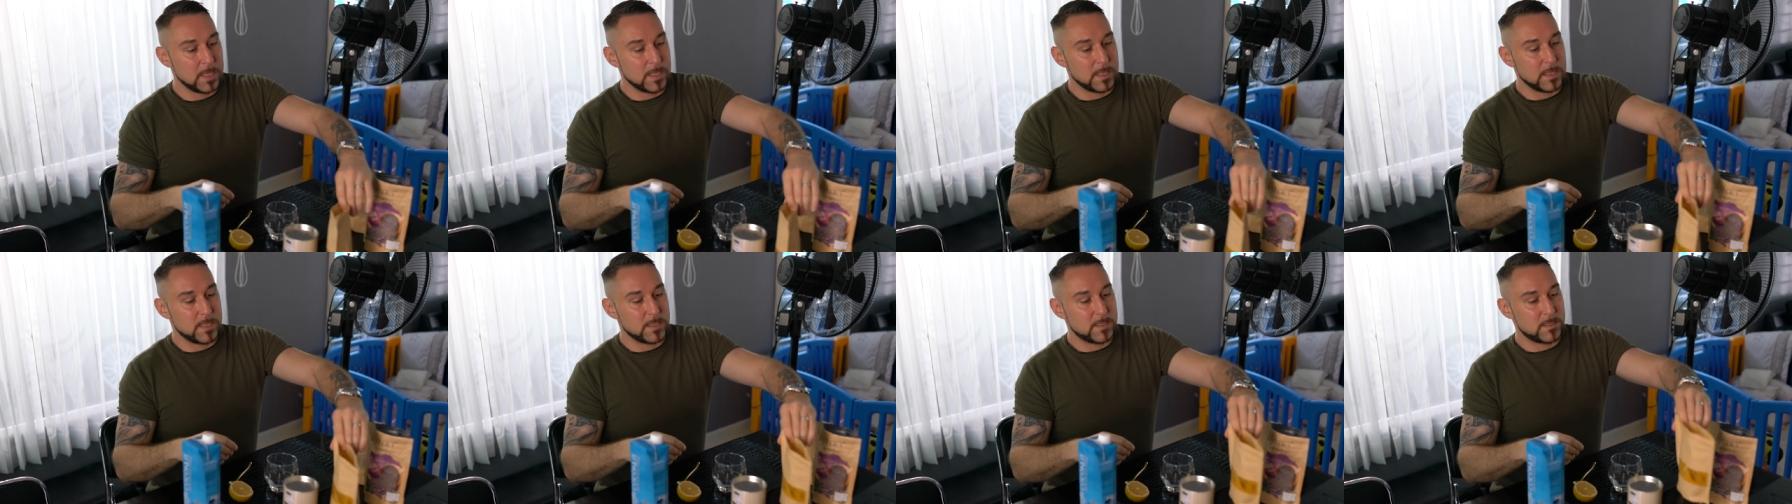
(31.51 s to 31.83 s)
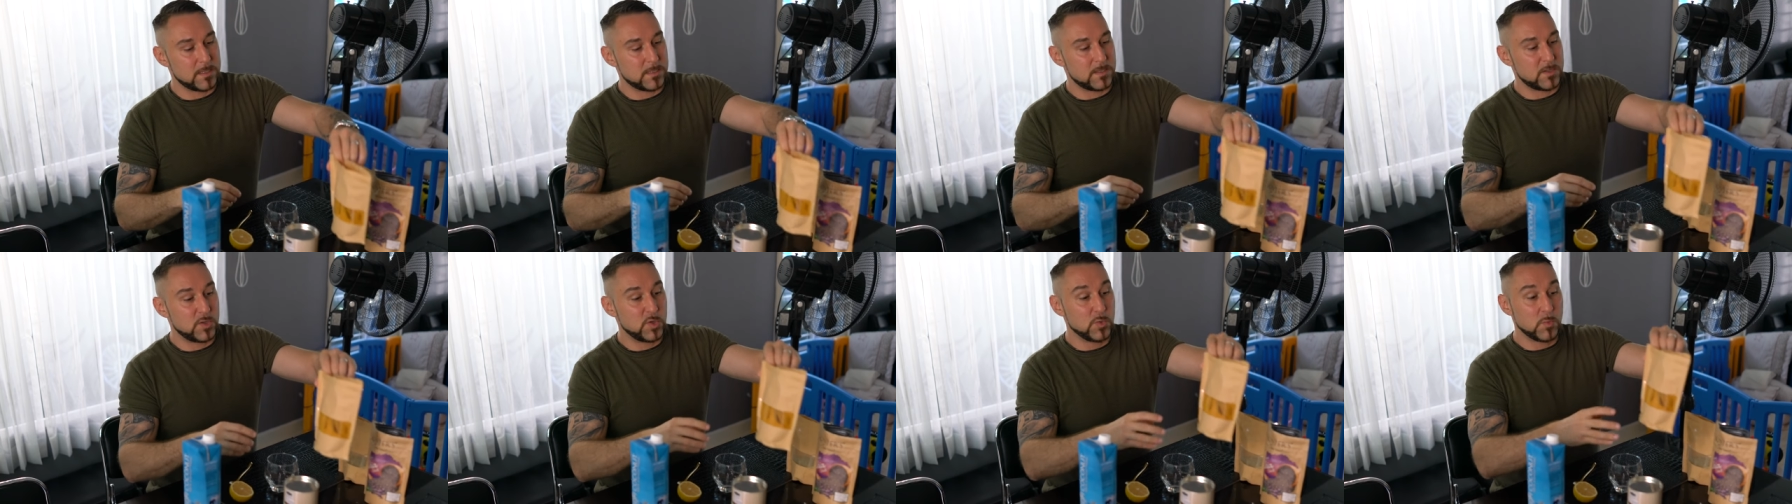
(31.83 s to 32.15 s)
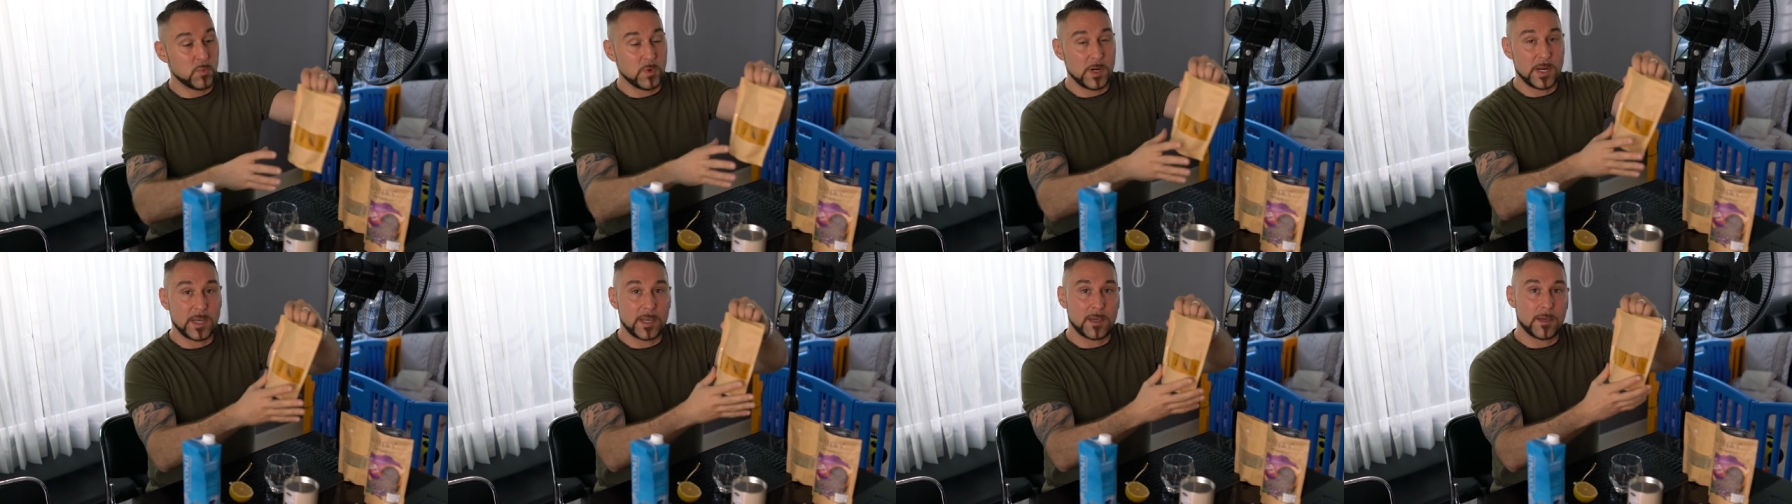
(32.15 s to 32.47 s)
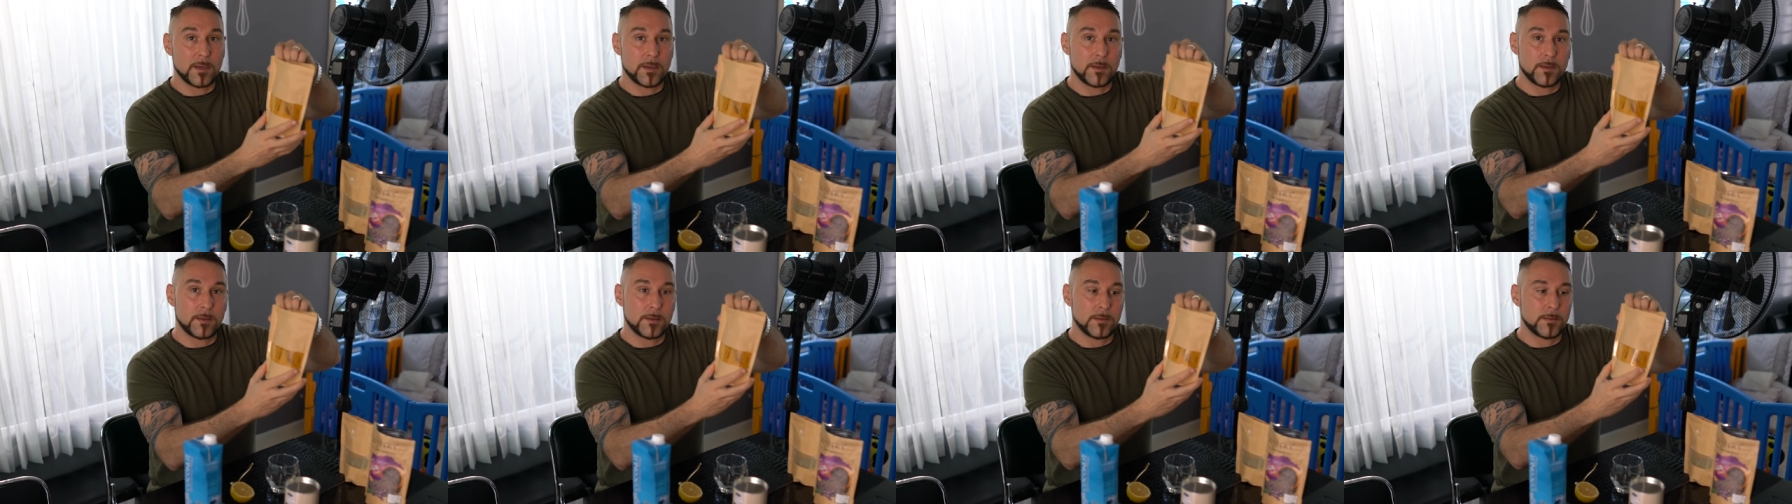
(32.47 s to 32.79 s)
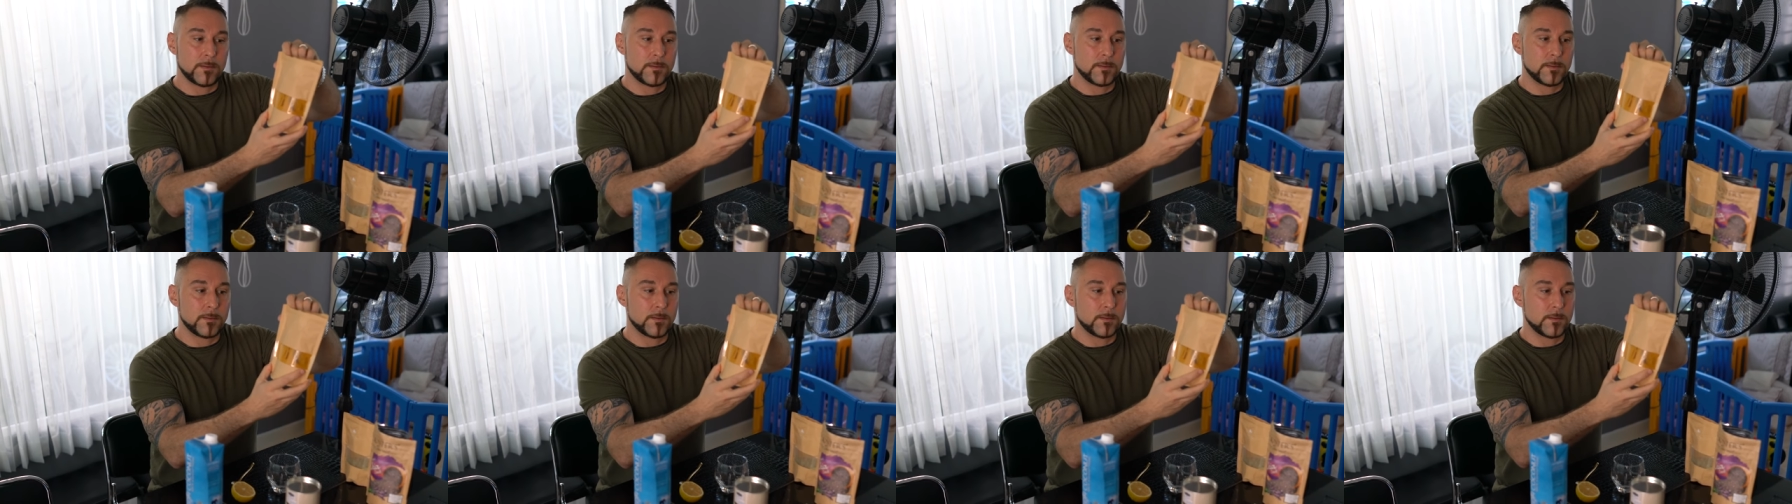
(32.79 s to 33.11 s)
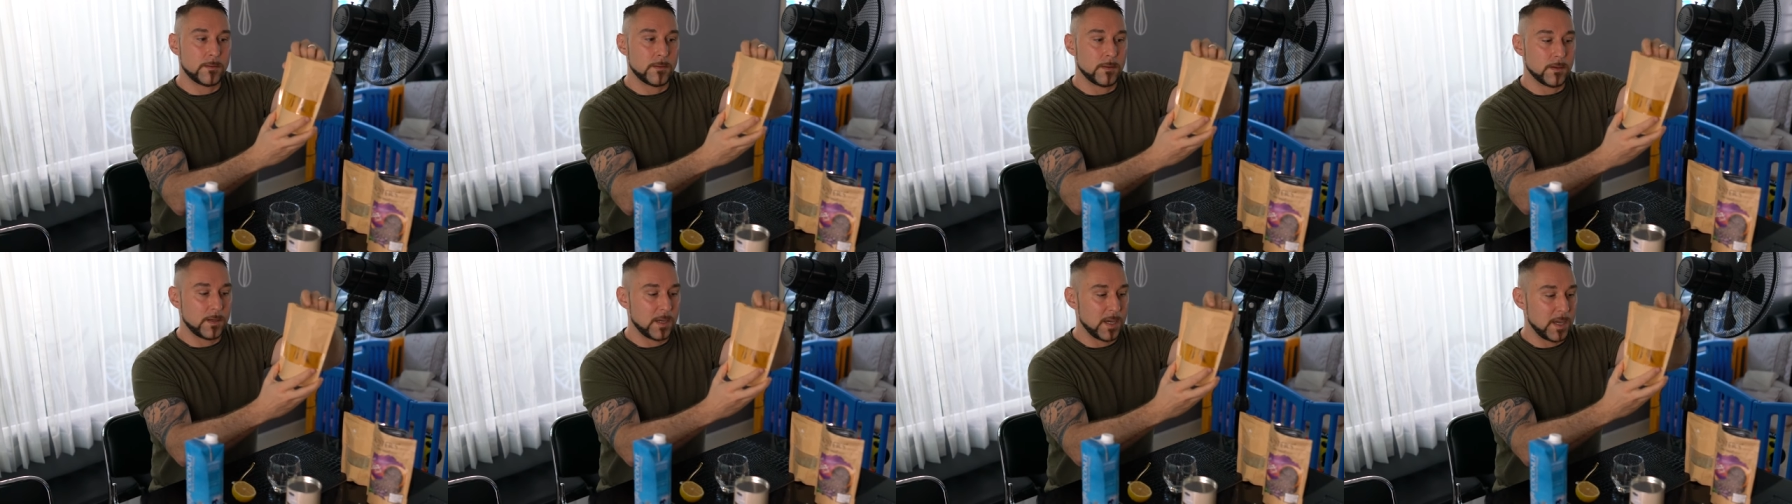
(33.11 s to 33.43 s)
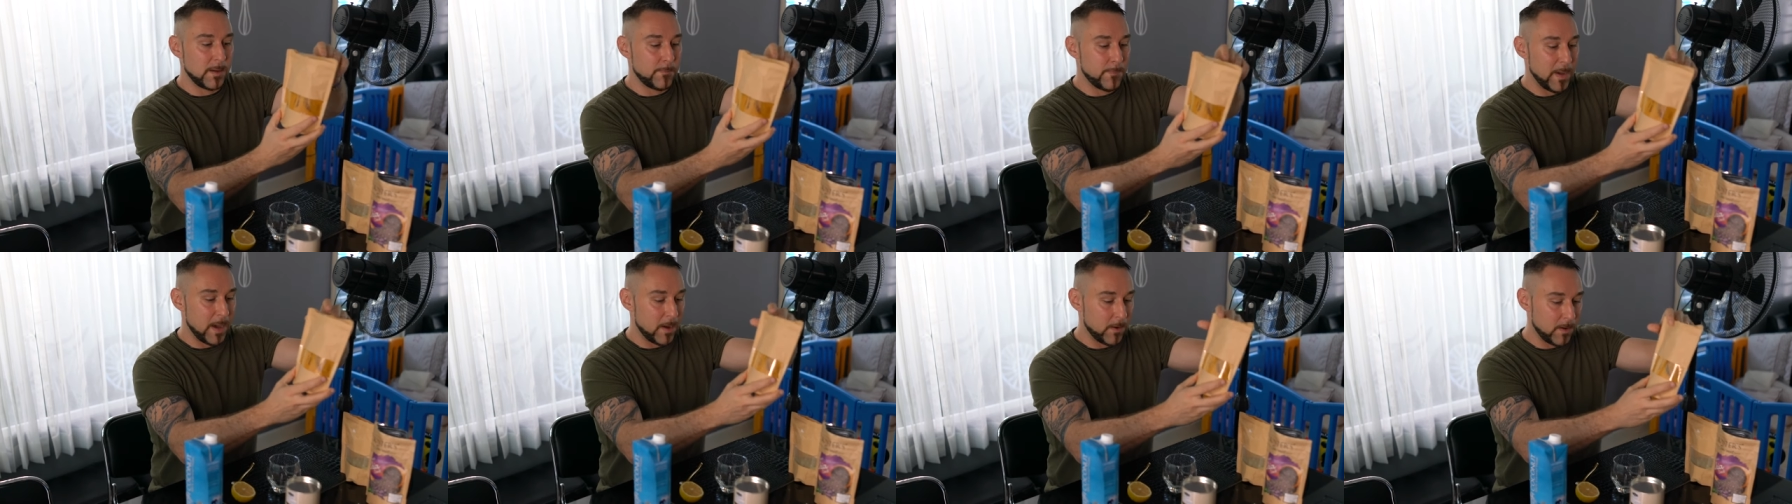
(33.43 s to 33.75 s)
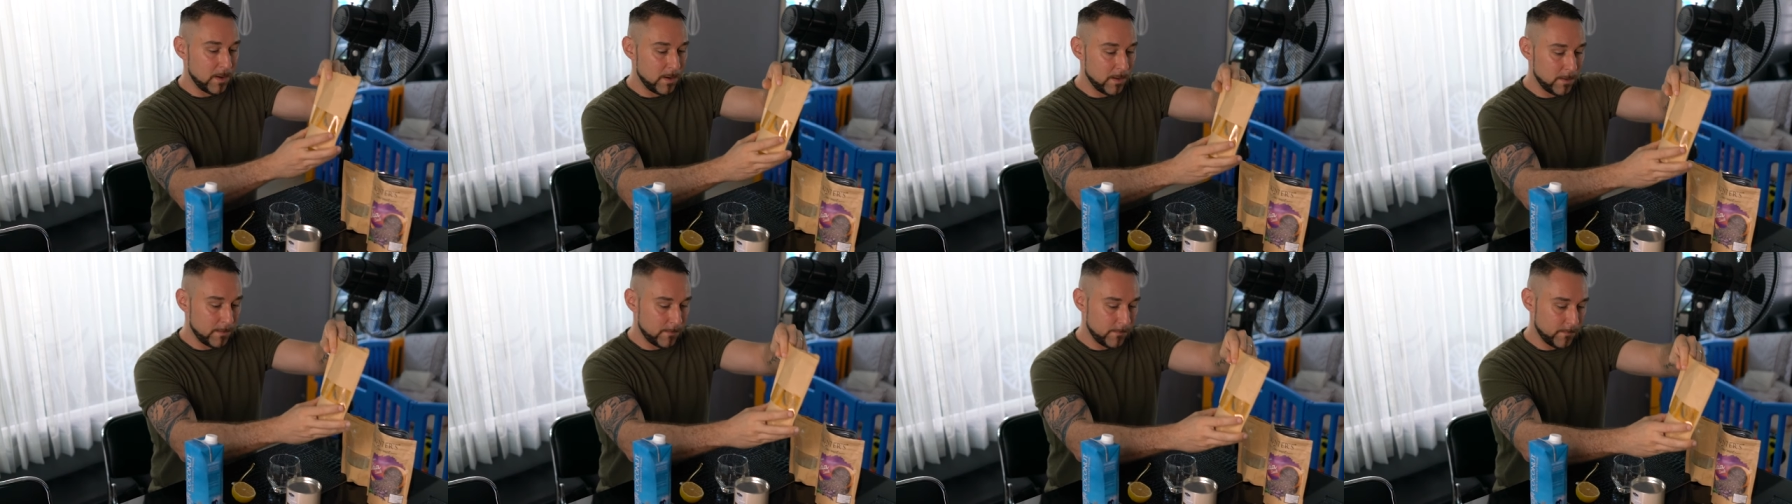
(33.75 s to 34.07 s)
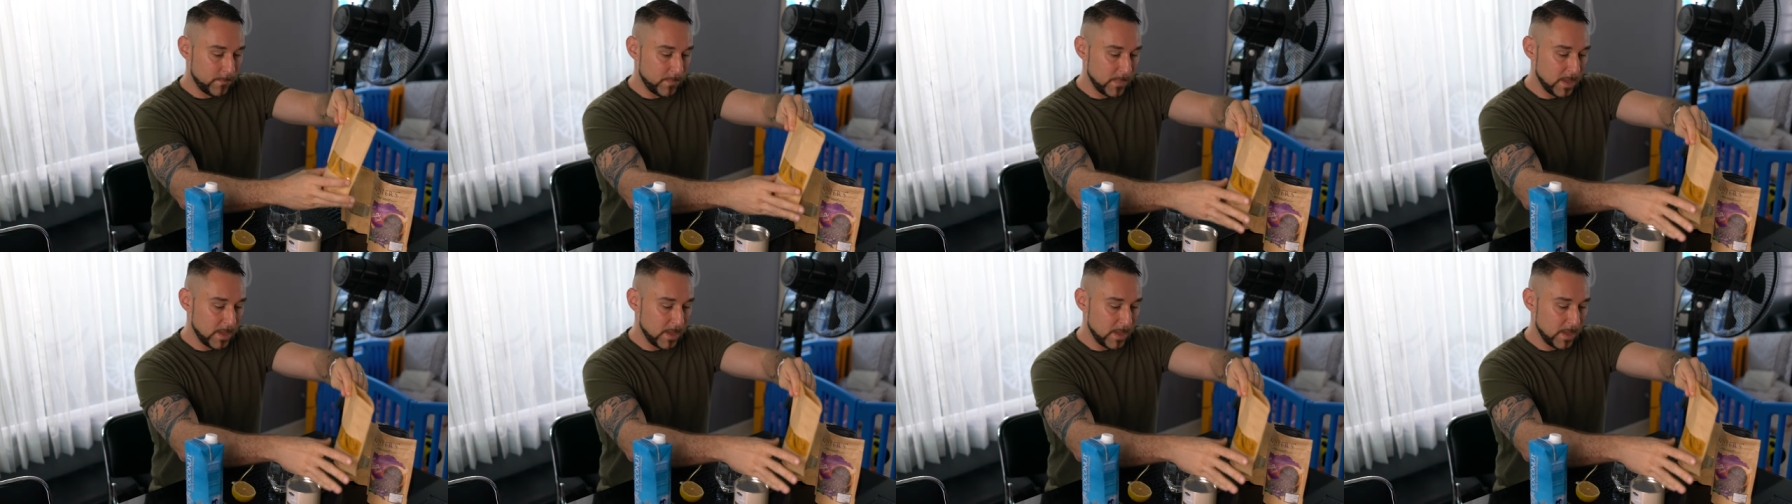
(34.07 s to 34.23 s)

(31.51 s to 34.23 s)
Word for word: This is turmeric, okay, powder.